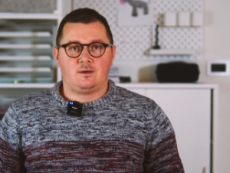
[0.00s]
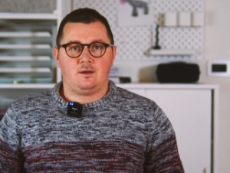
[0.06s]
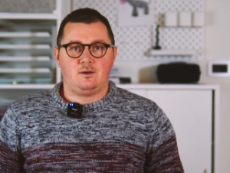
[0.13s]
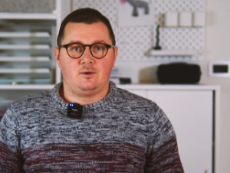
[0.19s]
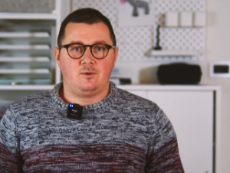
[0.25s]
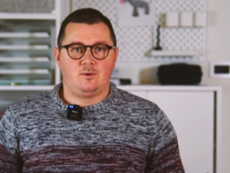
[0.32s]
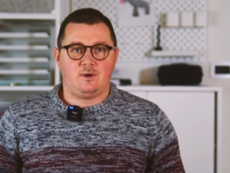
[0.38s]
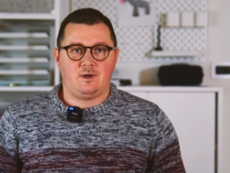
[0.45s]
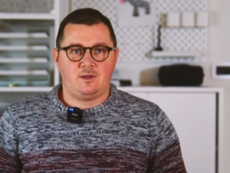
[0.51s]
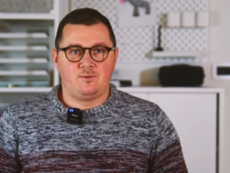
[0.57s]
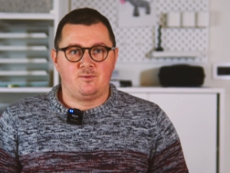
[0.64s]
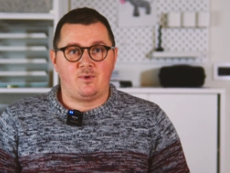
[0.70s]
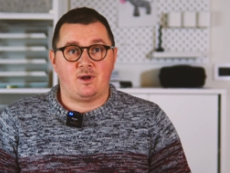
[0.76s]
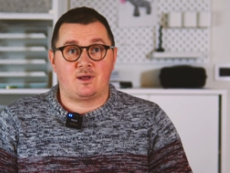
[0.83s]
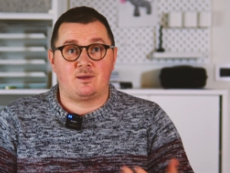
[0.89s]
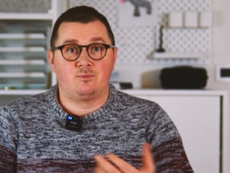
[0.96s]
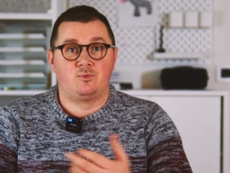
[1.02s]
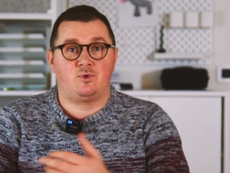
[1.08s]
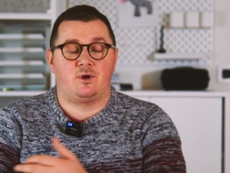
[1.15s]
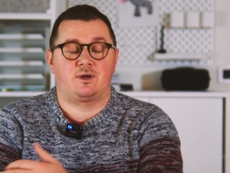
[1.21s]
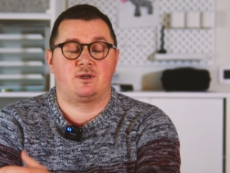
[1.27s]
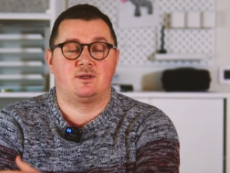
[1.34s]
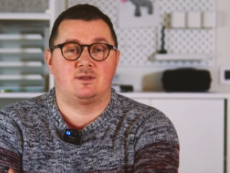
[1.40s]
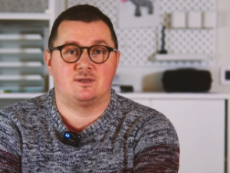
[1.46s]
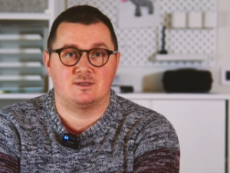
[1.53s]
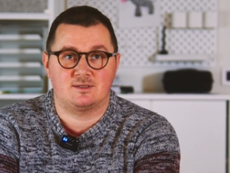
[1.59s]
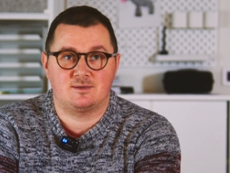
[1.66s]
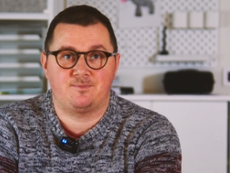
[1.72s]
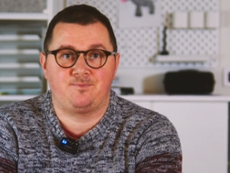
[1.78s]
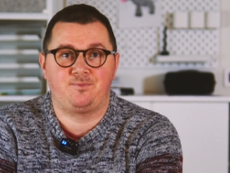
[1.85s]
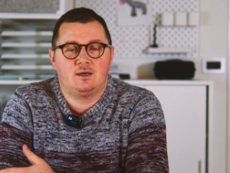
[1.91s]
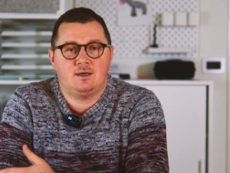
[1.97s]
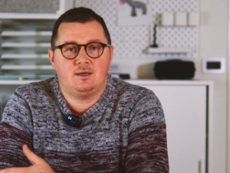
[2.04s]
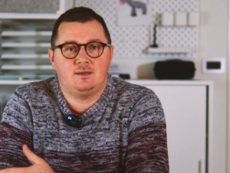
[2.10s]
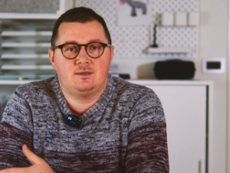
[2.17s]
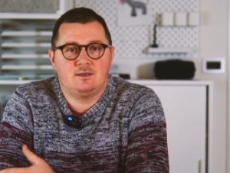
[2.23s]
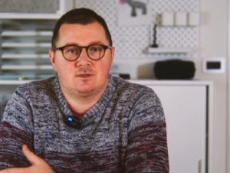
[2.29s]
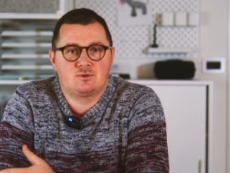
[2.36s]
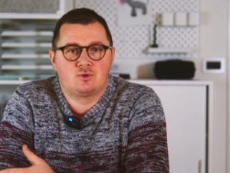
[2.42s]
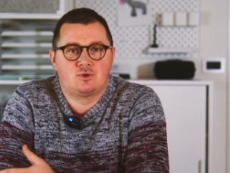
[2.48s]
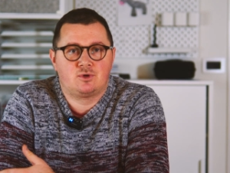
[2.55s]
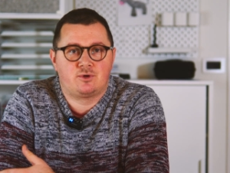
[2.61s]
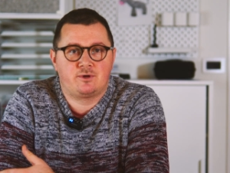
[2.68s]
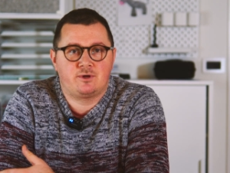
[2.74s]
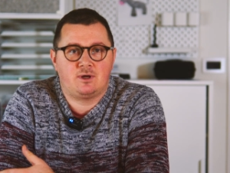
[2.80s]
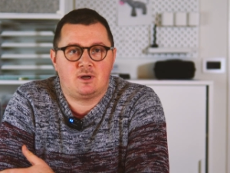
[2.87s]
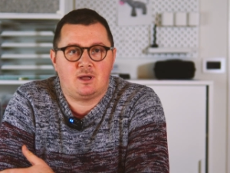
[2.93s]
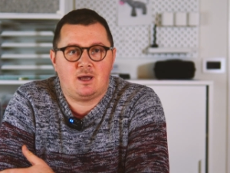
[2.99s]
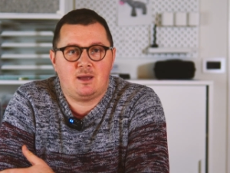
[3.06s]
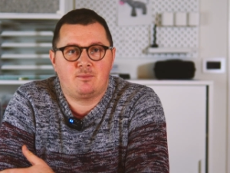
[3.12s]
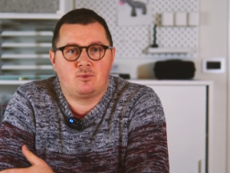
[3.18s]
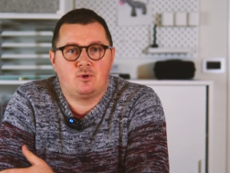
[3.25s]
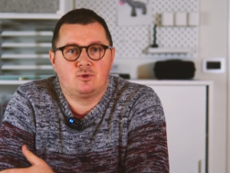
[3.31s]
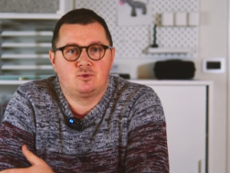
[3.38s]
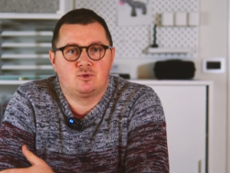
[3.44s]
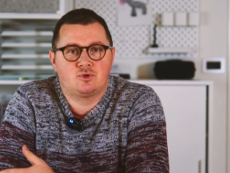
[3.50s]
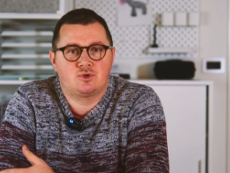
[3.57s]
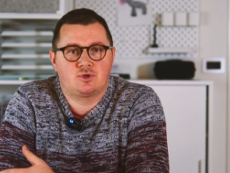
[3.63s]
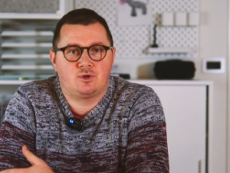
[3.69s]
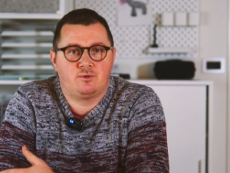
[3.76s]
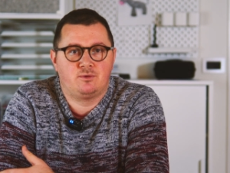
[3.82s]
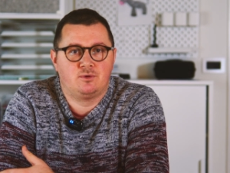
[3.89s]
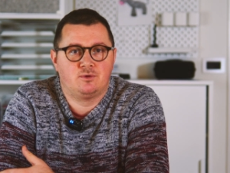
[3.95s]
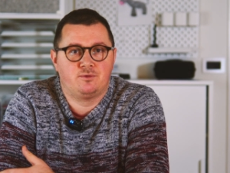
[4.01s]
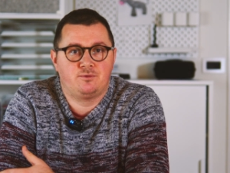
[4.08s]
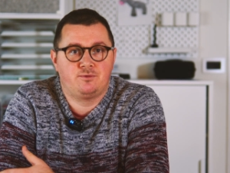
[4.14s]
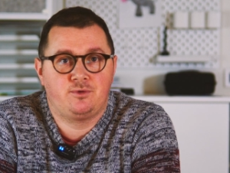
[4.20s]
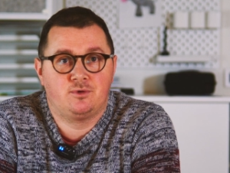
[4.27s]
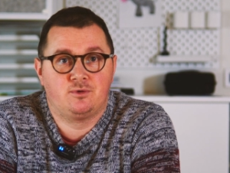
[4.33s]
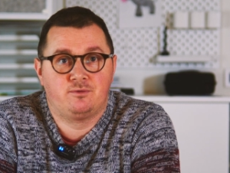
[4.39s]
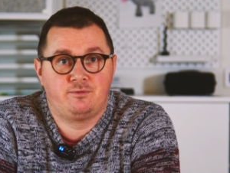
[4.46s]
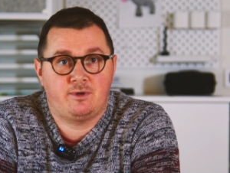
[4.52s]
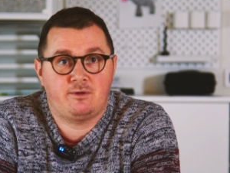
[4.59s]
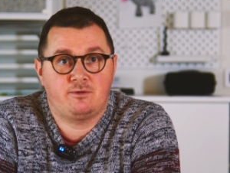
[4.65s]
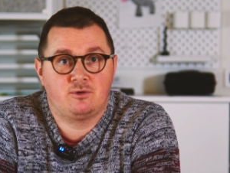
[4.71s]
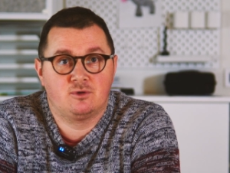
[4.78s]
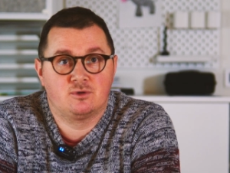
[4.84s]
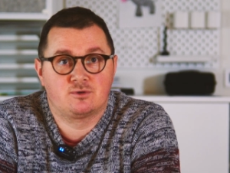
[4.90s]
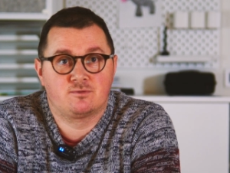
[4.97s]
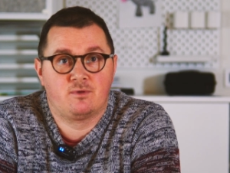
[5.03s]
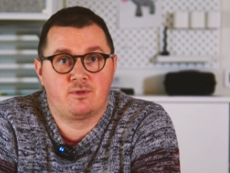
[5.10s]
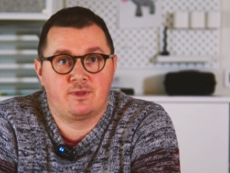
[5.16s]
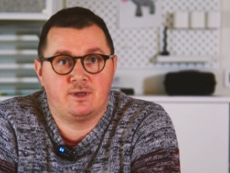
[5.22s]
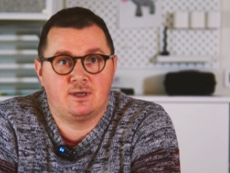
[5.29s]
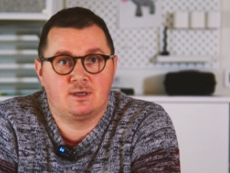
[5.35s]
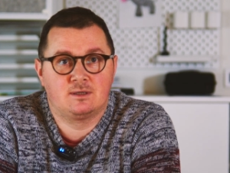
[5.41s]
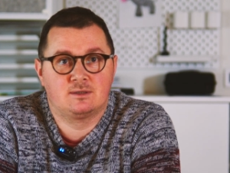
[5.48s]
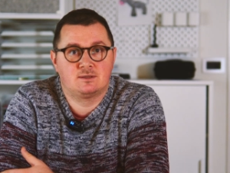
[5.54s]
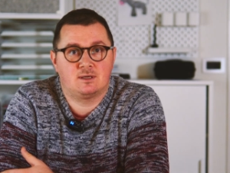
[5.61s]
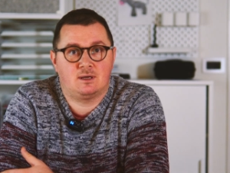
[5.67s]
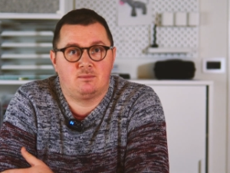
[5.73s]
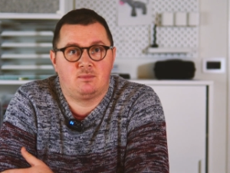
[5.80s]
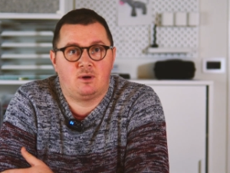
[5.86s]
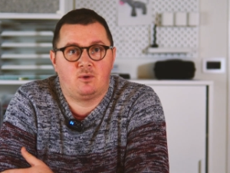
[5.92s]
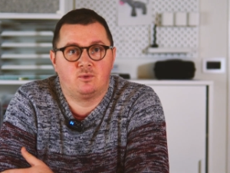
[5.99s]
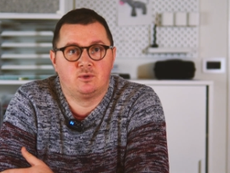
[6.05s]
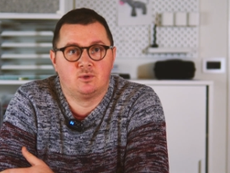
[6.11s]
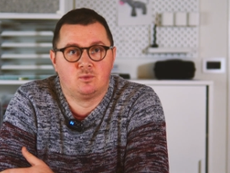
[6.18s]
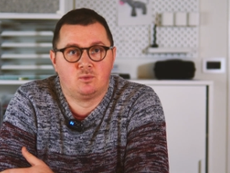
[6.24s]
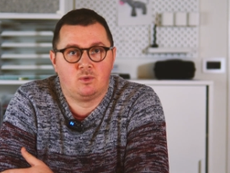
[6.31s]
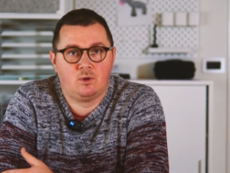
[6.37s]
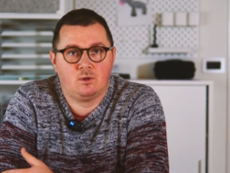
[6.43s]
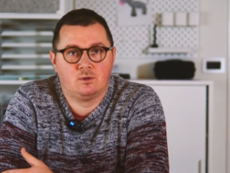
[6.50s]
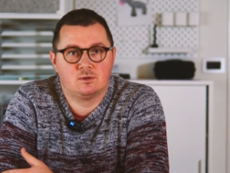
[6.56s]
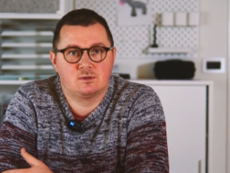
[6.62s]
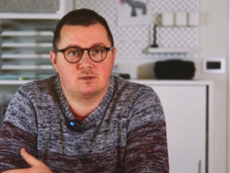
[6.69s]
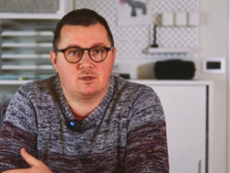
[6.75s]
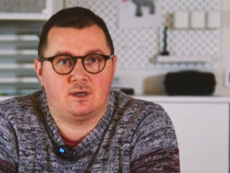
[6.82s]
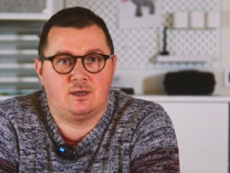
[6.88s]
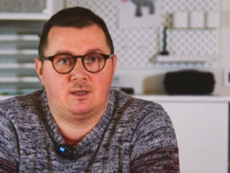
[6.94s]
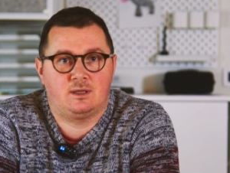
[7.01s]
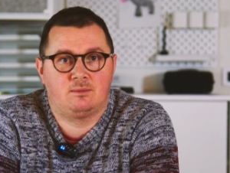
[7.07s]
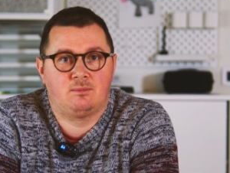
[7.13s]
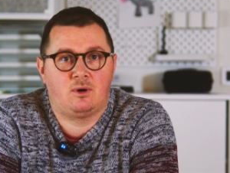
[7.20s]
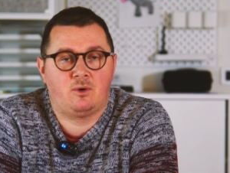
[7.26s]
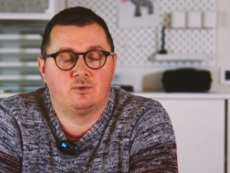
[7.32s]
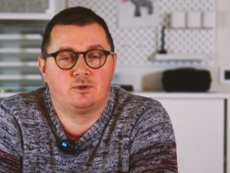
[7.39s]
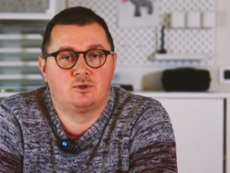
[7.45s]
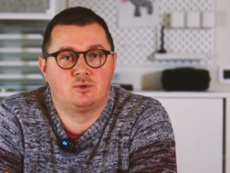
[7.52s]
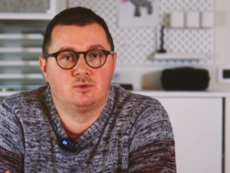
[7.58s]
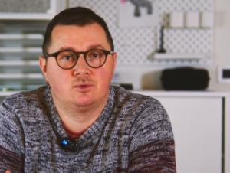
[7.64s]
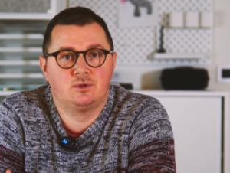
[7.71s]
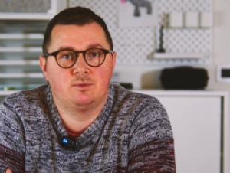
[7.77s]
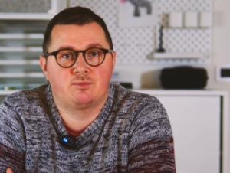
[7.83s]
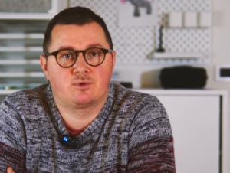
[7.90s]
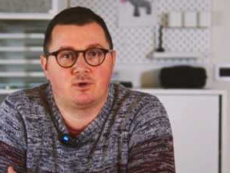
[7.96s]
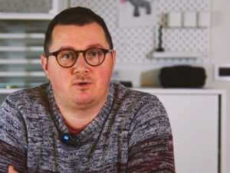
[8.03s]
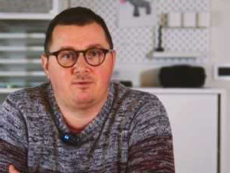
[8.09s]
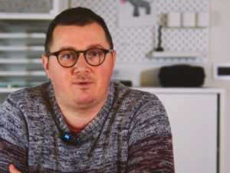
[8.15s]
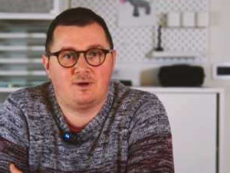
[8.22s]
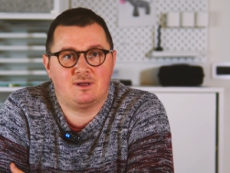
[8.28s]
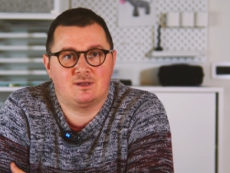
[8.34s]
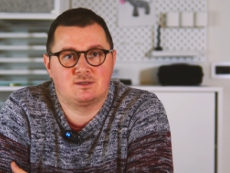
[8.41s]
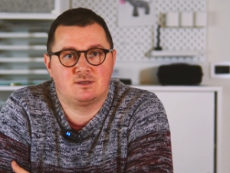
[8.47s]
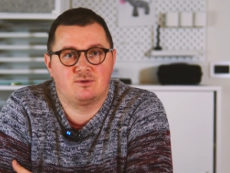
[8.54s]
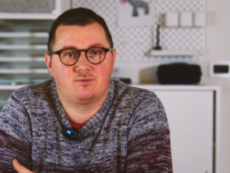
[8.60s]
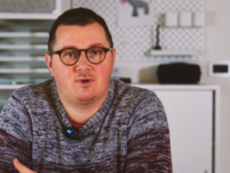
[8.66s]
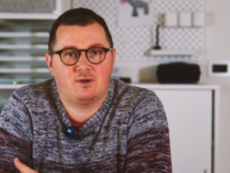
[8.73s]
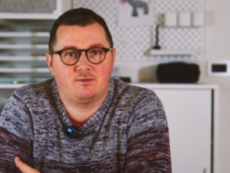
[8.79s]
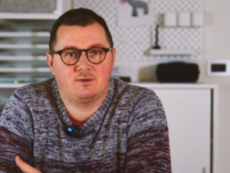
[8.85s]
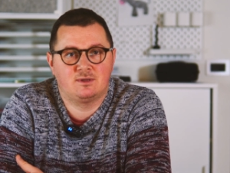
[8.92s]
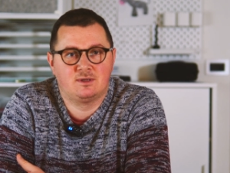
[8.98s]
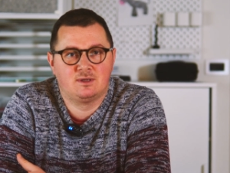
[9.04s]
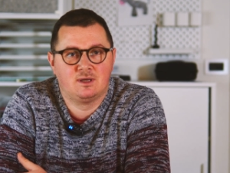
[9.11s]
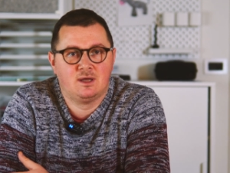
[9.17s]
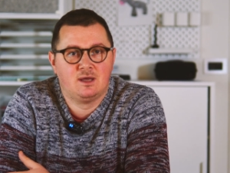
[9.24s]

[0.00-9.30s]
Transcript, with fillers: Hello and welcome to Arkiteasy. In this tutorial I'm going to show you few very useful things about the walls and about the 2D profiles in Revit